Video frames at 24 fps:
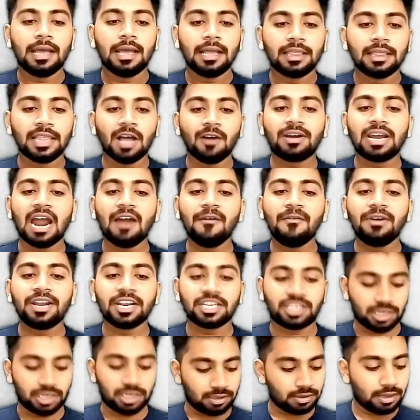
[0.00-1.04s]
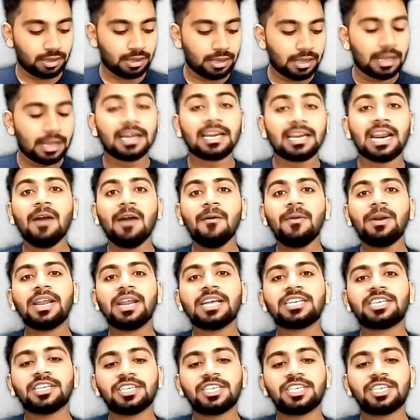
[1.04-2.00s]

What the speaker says: Now gravitation is